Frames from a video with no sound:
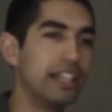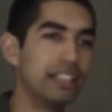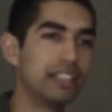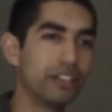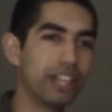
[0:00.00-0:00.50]
and
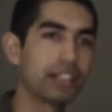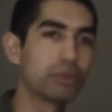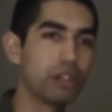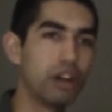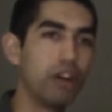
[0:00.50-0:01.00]
so that's
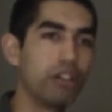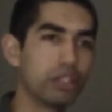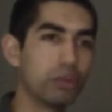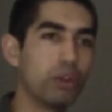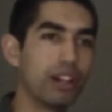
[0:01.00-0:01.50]
where all
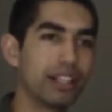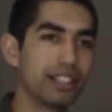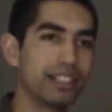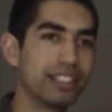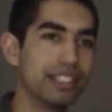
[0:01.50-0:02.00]
your
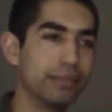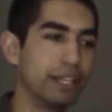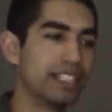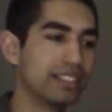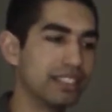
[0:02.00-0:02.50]
wattage is
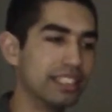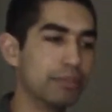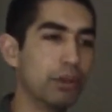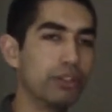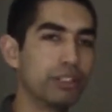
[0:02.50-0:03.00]
basically
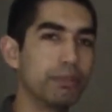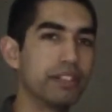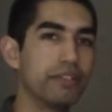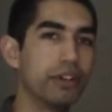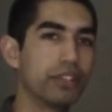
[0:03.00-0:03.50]
supposed to be
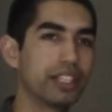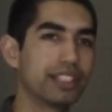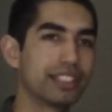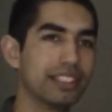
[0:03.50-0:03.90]
focused,